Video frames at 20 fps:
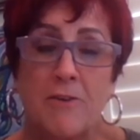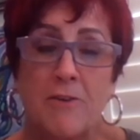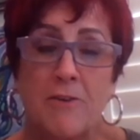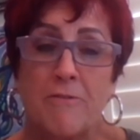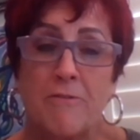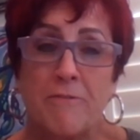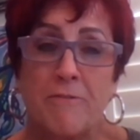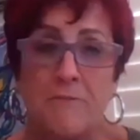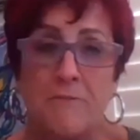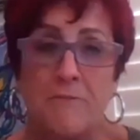
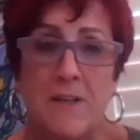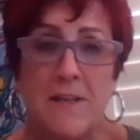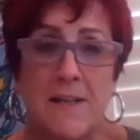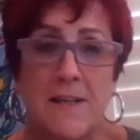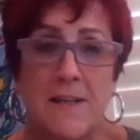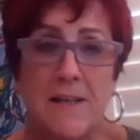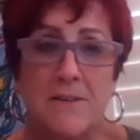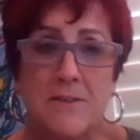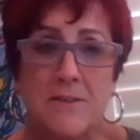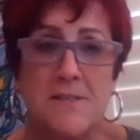50
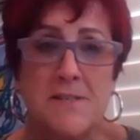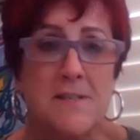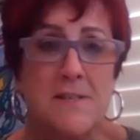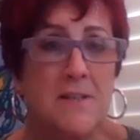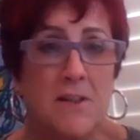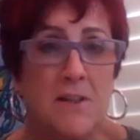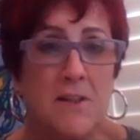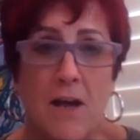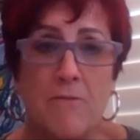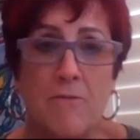years to the
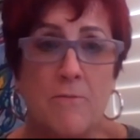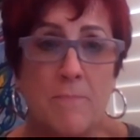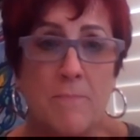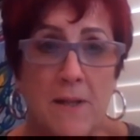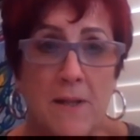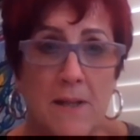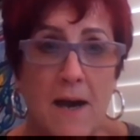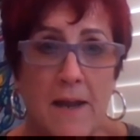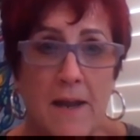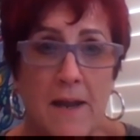love of my
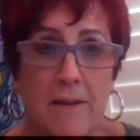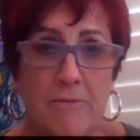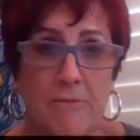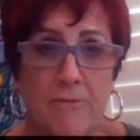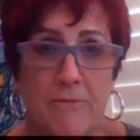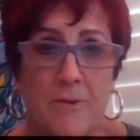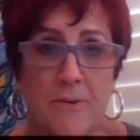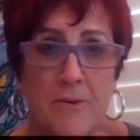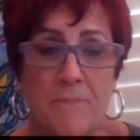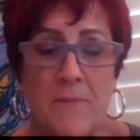
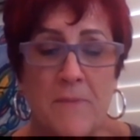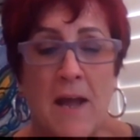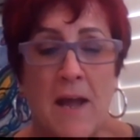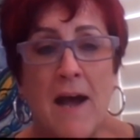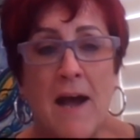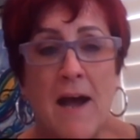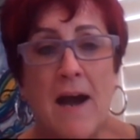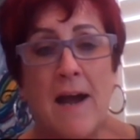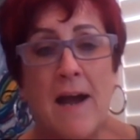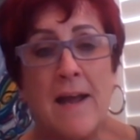life.
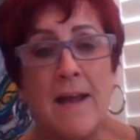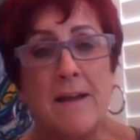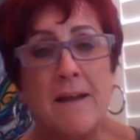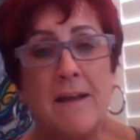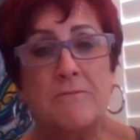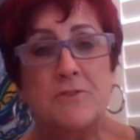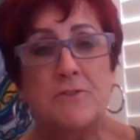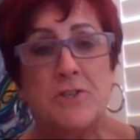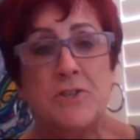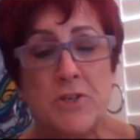I
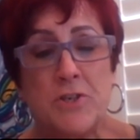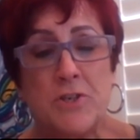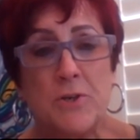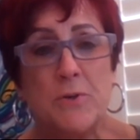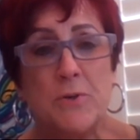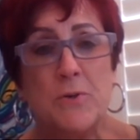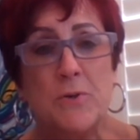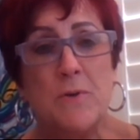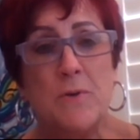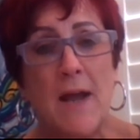have
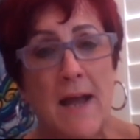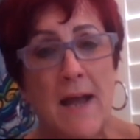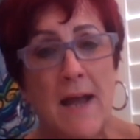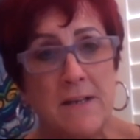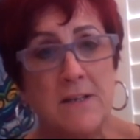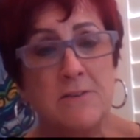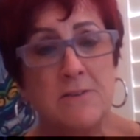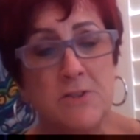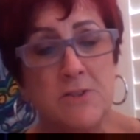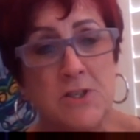2
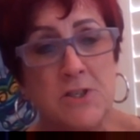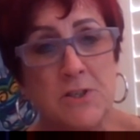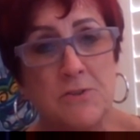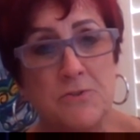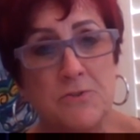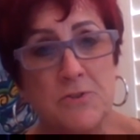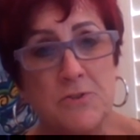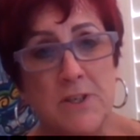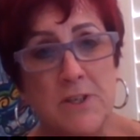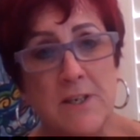adult
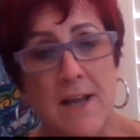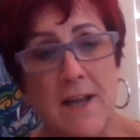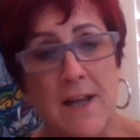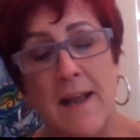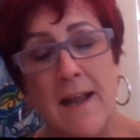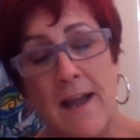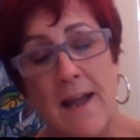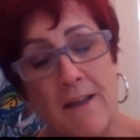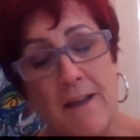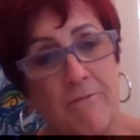children, and
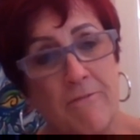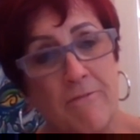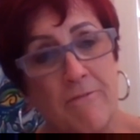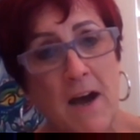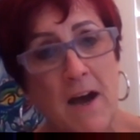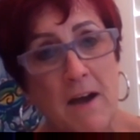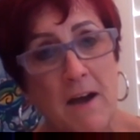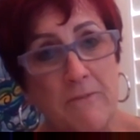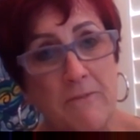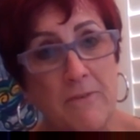I have
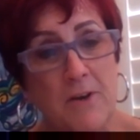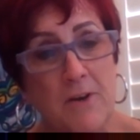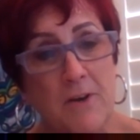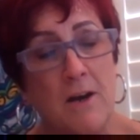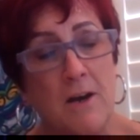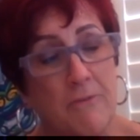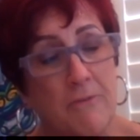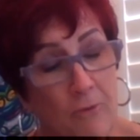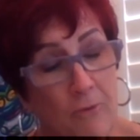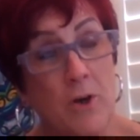
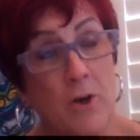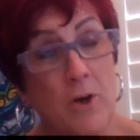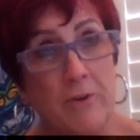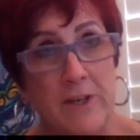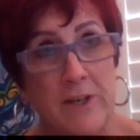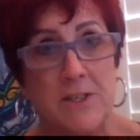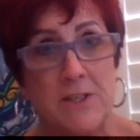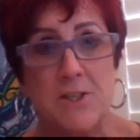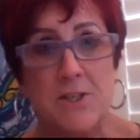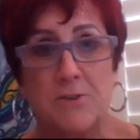4
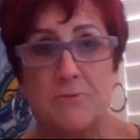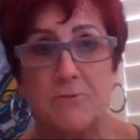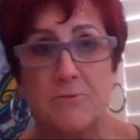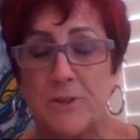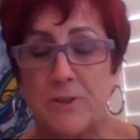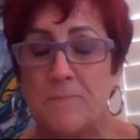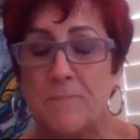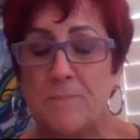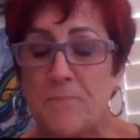grandchildren.